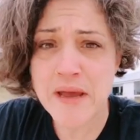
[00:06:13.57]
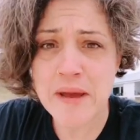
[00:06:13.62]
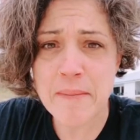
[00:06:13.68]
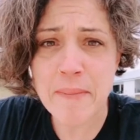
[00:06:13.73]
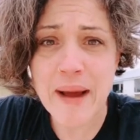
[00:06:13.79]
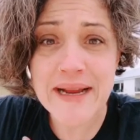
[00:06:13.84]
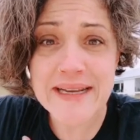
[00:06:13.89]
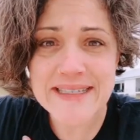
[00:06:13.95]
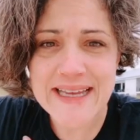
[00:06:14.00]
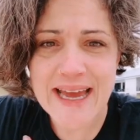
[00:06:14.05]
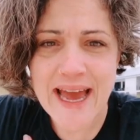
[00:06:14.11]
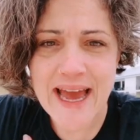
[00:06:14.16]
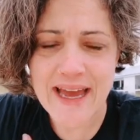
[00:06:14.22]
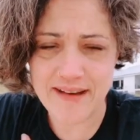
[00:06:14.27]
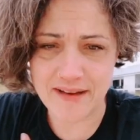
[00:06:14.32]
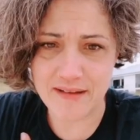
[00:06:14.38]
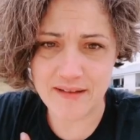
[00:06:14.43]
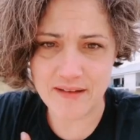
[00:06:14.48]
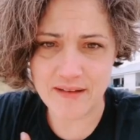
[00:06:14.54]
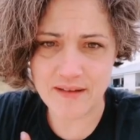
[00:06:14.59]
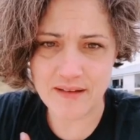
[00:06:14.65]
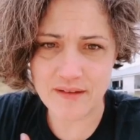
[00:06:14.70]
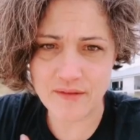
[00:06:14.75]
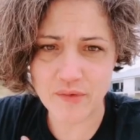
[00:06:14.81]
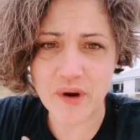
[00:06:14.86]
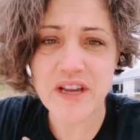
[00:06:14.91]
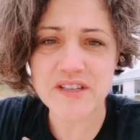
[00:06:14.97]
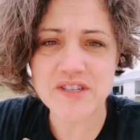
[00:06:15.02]
My dad
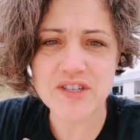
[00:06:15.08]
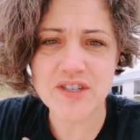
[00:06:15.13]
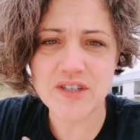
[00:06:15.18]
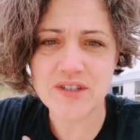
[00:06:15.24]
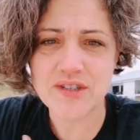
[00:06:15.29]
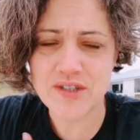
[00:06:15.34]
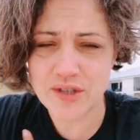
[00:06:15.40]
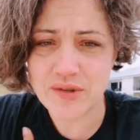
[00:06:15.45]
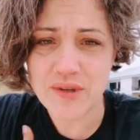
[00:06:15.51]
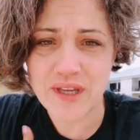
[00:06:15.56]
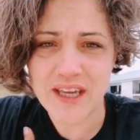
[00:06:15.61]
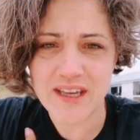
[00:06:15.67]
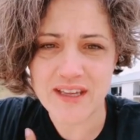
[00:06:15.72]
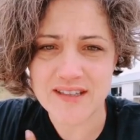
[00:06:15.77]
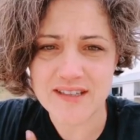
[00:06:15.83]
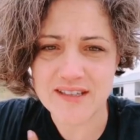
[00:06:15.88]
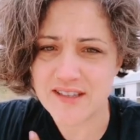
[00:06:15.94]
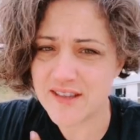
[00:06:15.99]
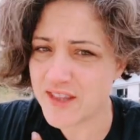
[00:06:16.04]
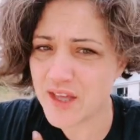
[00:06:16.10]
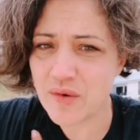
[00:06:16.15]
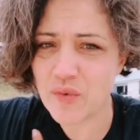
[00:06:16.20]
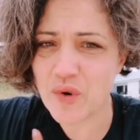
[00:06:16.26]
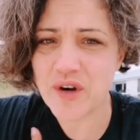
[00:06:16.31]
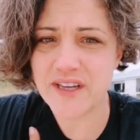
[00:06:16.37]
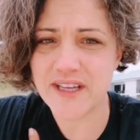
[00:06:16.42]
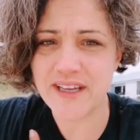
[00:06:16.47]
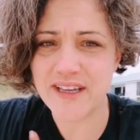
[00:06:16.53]
raised 2 kids that
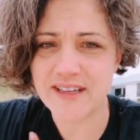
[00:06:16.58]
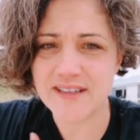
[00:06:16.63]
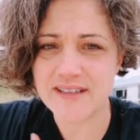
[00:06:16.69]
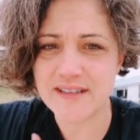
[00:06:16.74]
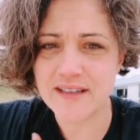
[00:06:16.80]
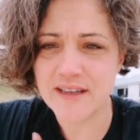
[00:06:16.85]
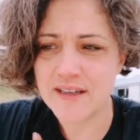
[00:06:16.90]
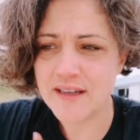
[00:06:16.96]
weren't his.